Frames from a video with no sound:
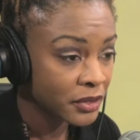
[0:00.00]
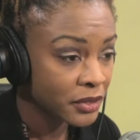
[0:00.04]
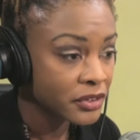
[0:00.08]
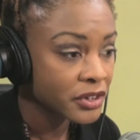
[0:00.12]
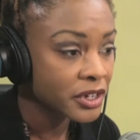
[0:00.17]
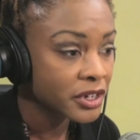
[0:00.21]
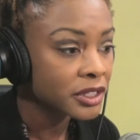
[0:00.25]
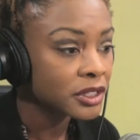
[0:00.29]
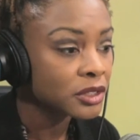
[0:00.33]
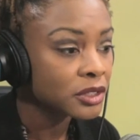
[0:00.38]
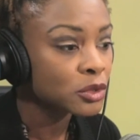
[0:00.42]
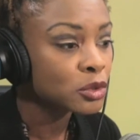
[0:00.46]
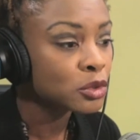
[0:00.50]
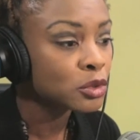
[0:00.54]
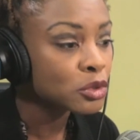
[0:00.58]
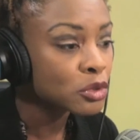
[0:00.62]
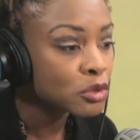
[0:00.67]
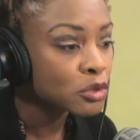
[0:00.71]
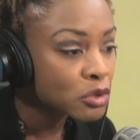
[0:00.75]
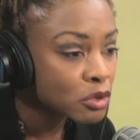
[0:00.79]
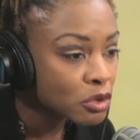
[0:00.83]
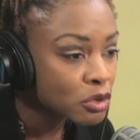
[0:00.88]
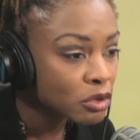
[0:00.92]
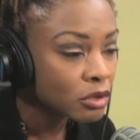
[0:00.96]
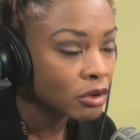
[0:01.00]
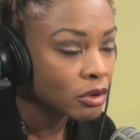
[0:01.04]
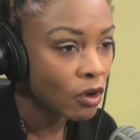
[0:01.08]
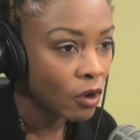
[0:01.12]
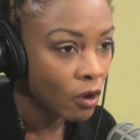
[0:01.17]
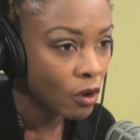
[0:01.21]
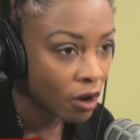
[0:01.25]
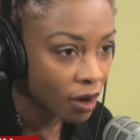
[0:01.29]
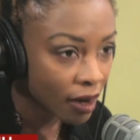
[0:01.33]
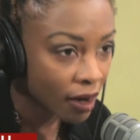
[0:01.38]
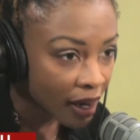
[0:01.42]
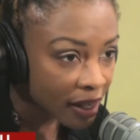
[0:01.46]
period to
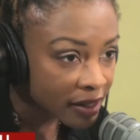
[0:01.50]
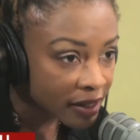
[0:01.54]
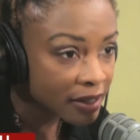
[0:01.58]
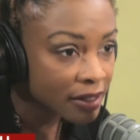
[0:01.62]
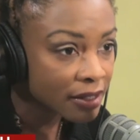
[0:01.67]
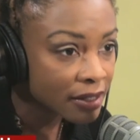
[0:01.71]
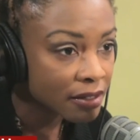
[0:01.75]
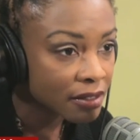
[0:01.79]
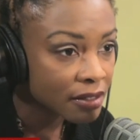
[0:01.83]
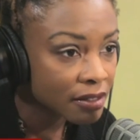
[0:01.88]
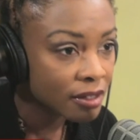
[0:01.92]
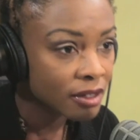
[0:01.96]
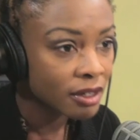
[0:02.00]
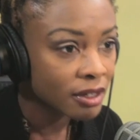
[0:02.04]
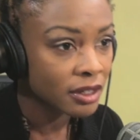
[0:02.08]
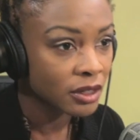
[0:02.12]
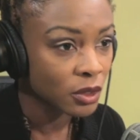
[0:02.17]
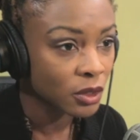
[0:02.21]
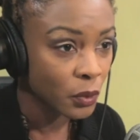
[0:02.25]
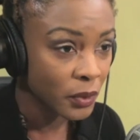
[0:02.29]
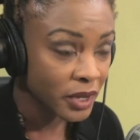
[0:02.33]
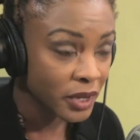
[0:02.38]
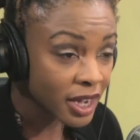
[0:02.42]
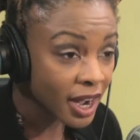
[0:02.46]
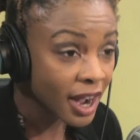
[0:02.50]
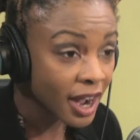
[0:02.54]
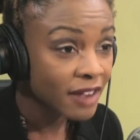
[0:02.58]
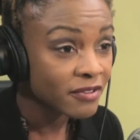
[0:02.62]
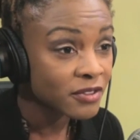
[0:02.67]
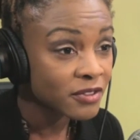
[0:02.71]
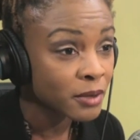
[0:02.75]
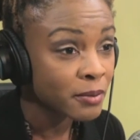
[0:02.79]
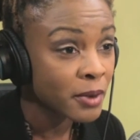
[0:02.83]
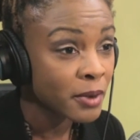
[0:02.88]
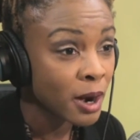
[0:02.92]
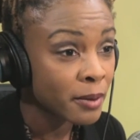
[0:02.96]
August the week
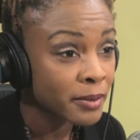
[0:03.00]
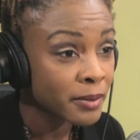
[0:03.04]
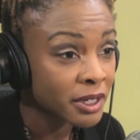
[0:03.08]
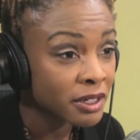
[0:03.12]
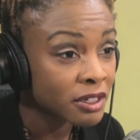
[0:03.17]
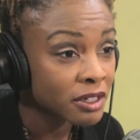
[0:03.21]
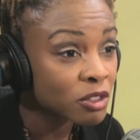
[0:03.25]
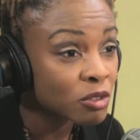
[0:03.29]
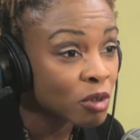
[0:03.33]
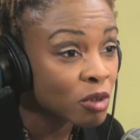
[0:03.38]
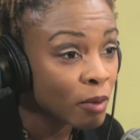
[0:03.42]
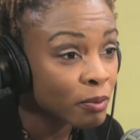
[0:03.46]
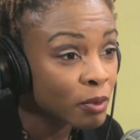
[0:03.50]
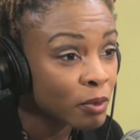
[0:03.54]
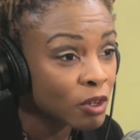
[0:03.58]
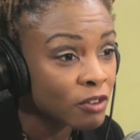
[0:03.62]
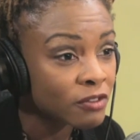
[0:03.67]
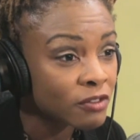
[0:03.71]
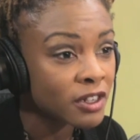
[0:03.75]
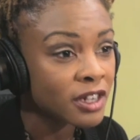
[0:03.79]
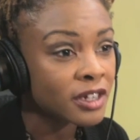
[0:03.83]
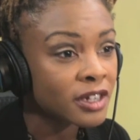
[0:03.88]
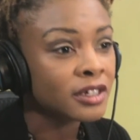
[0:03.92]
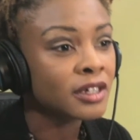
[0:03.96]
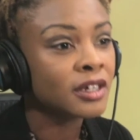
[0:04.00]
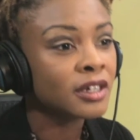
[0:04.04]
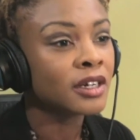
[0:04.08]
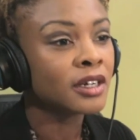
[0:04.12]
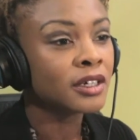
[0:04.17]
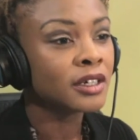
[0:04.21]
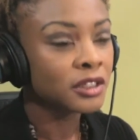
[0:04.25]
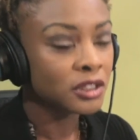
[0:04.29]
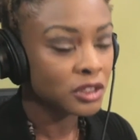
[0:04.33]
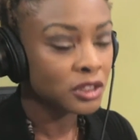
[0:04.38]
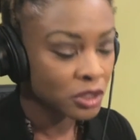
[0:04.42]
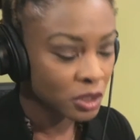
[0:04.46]
after Barbados crop over
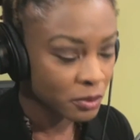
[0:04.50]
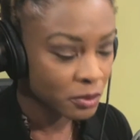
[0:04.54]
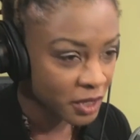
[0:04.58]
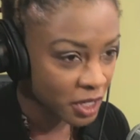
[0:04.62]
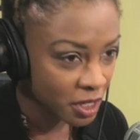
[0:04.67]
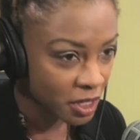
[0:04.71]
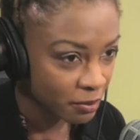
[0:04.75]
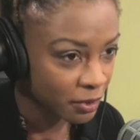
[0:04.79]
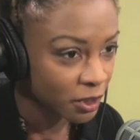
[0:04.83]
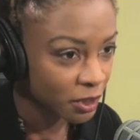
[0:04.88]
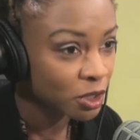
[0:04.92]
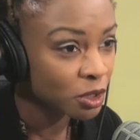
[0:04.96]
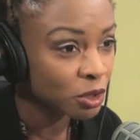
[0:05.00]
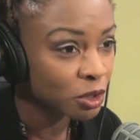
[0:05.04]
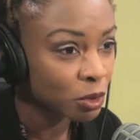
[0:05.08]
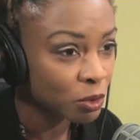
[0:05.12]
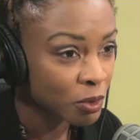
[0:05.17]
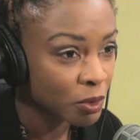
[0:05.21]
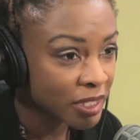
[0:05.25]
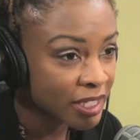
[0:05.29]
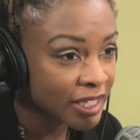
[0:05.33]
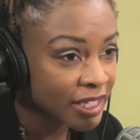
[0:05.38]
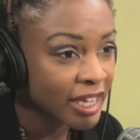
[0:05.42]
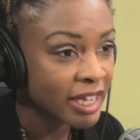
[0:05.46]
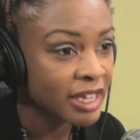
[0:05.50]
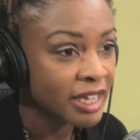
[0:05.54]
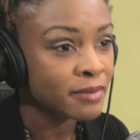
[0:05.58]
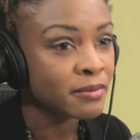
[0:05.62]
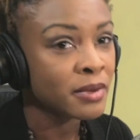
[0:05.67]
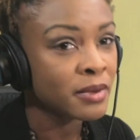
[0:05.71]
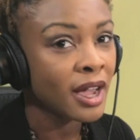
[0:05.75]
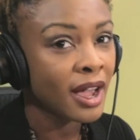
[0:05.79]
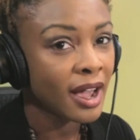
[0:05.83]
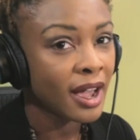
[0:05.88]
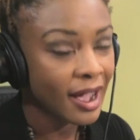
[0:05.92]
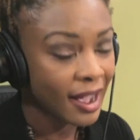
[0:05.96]
to be able to do
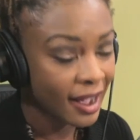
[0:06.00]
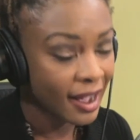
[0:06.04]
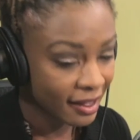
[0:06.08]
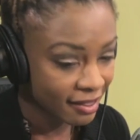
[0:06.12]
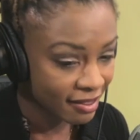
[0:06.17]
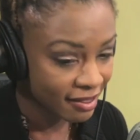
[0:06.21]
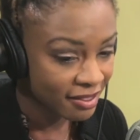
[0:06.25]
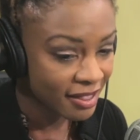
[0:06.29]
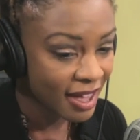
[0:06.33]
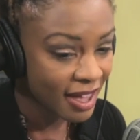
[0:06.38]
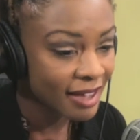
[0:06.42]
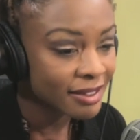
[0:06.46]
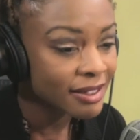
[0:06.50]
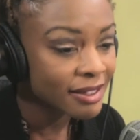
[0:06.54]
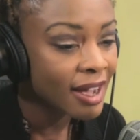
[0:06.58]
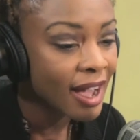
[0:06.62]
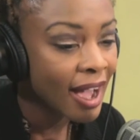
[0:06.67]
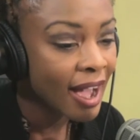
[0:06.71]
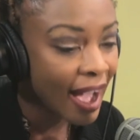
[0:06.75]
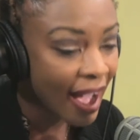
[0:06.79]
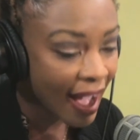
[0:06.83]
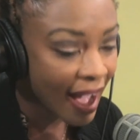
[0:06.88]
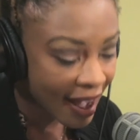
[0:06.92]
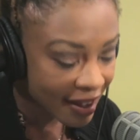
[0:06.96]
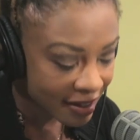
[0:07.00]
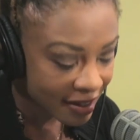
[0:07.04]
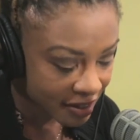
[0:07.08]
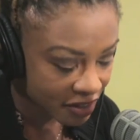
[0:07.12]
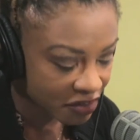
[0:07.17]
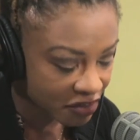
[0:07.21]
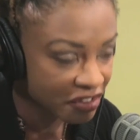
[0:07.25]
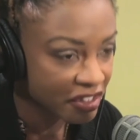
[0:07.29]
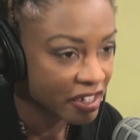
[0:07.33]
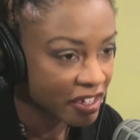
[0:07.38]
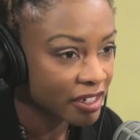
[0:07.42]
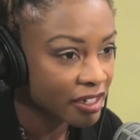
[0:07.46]
same and that
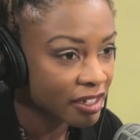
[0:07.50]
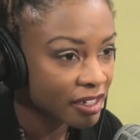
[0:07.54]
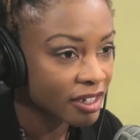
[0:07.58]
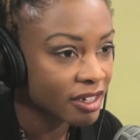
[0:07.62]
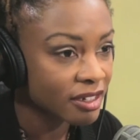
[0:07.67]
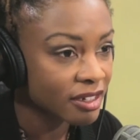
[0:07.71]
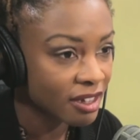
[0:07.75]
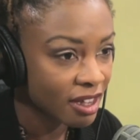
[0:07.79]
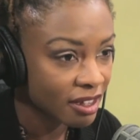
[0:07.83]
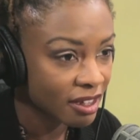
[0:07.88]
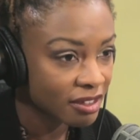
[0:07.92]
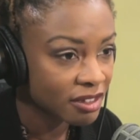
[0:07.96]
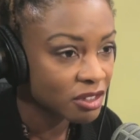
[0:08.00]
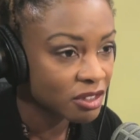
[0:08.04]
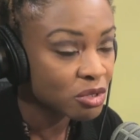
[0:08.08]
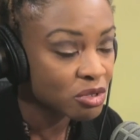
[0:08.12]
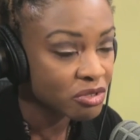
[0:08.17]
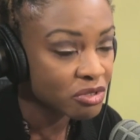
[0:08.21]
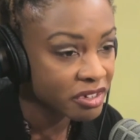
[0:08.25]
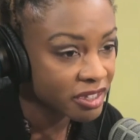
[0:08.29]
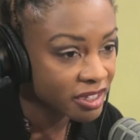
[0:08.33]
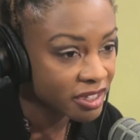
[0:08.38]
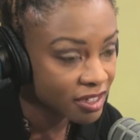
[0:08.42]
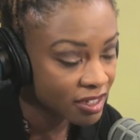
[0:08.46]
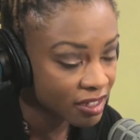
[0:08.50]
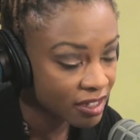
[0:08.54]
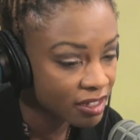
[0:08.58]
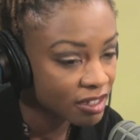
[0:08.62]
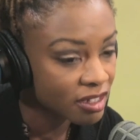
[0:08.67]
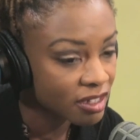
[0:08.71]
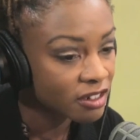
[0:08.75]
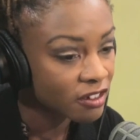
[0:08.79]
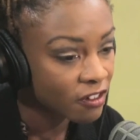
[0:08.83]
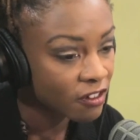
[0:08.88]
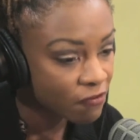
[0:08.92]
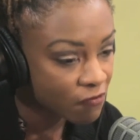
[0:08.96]
has created another tourist
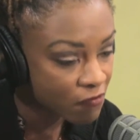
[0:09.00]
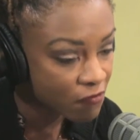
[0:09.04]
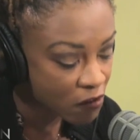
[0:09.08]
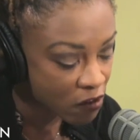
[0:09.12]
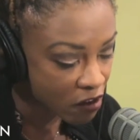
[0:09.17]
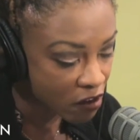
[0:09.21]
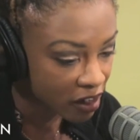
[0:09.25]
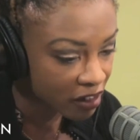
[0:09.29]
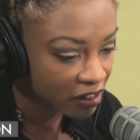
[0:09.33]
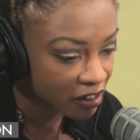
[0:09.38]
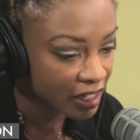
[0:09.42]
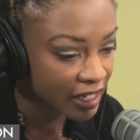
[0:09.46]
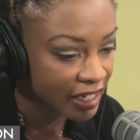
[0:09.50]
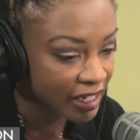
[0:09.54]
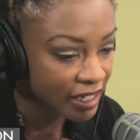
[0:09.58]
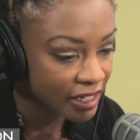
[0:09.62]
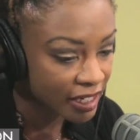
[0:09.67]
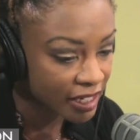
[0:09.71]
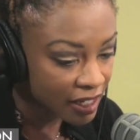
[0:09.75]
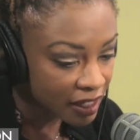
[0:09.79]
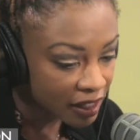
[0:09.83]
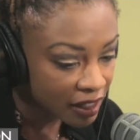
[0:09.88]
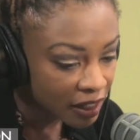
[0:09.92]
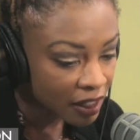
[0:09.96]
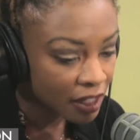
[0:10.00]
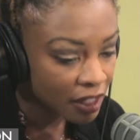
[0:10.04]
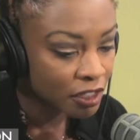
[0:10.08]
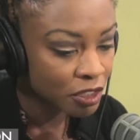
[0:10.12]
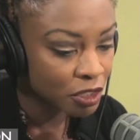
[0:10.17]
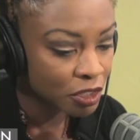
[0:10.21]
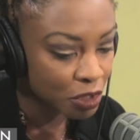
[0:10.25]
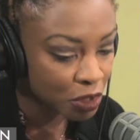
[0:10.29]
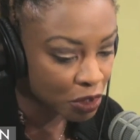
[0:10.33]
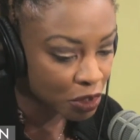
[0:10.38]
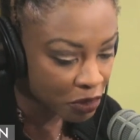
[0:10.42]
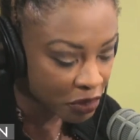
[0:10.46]
season for Grenada
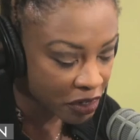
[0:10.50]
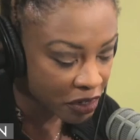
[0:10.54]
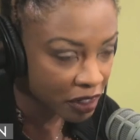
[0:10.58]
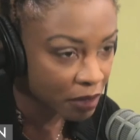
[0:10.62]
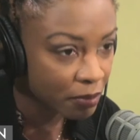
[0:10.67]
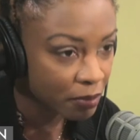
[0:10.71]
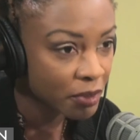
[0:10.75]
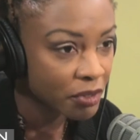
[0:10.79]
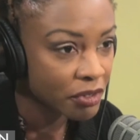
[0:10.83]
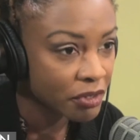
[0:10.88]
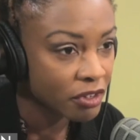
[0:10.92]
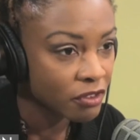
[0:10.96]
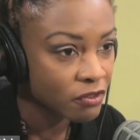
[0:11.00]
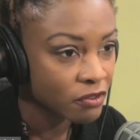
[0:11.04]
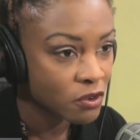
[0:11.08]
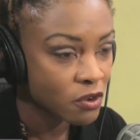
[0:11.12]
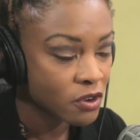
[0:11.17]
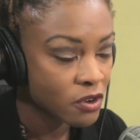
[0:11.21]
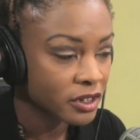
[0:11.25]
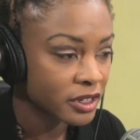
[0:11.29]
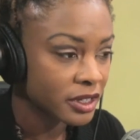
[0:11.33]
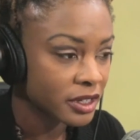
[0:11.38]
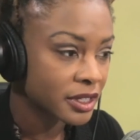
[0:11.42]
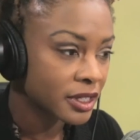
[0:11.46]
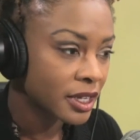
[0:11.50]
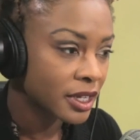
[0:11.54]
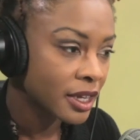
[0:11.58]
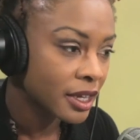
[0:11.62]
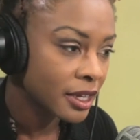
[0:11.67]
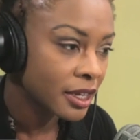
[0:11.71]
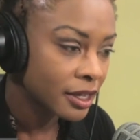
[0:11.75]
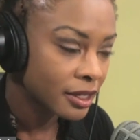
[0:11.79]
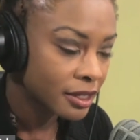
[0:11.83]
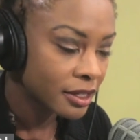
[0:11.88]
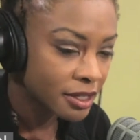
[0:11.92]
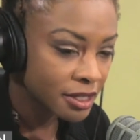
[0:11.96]
during the period of August.
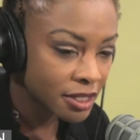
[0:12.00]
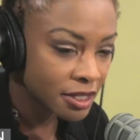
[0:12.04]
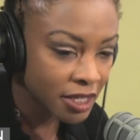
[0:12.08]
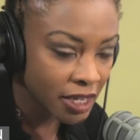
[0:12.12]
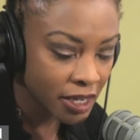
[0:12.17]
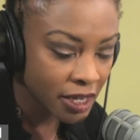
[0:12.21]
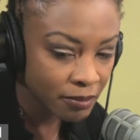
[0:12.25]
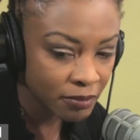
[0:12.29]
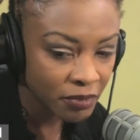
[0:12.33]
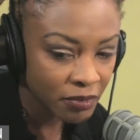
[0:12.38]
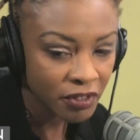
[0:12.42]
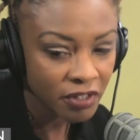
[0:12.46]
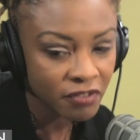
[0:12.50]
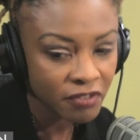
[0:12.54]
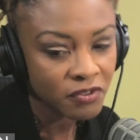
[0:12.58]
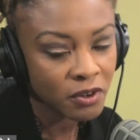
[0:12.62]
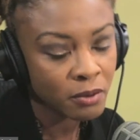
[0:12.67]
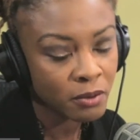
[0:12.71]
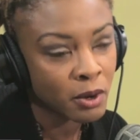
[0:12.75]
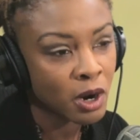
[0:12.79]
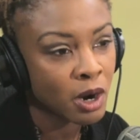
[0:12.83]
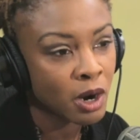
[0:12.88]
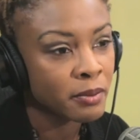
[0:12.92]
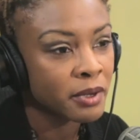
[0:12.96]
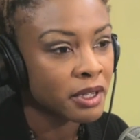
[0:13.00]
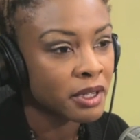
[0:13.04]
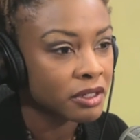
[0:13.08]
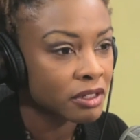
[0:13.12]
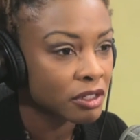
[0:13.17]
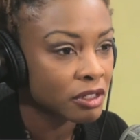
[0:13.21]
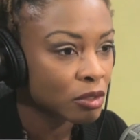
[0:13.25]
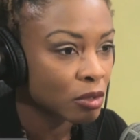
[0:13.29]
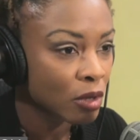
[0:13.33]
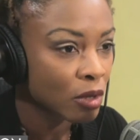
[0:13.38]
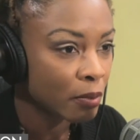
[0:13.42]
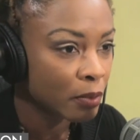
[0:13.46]
Mm-hmm. Same thing for
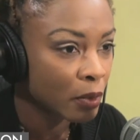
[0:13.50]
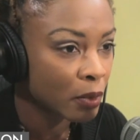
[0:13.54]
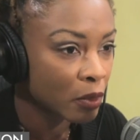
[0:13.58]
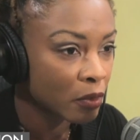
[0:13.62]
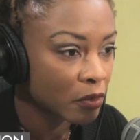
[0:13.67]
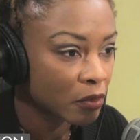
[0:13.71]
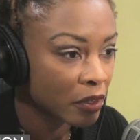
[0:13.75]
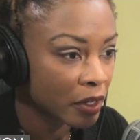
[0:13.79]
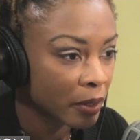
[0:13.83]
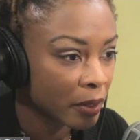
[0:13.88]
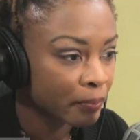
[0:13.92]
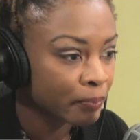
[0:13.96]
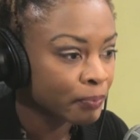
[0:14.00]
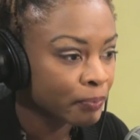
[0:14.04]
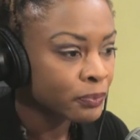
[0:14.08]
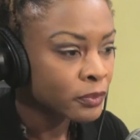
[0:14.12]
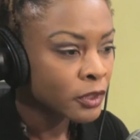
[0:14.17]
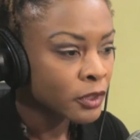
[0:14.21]
Barbados crop over.